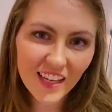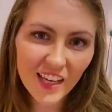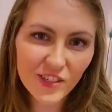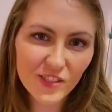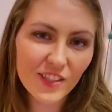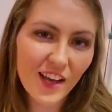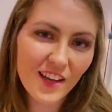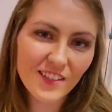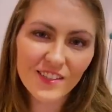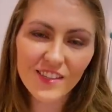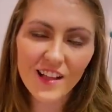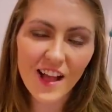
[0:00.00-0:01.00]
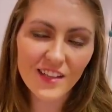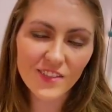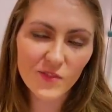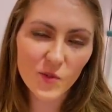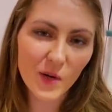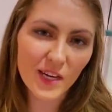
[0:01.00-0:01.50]
Here's to us, the class
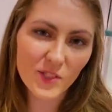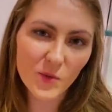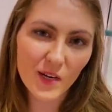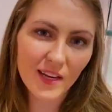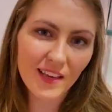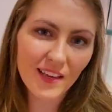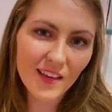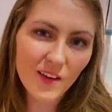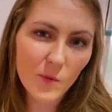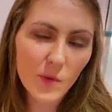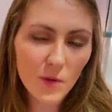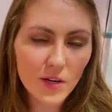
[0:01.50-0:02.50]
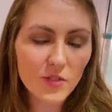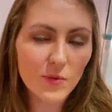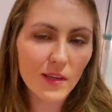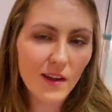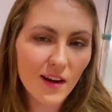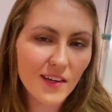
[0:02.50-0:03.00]
of 2020. We worked
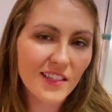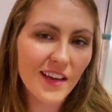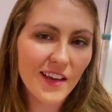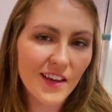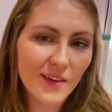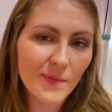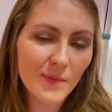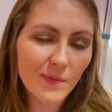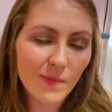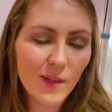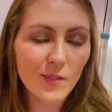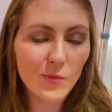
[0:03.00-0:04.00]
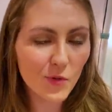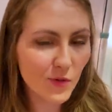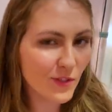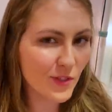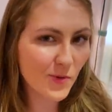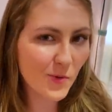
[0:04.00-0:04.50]
really hard to get here. Let's prove
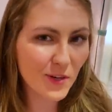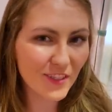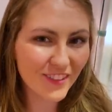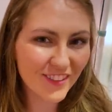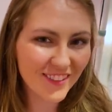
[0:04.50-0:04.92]
it to the world.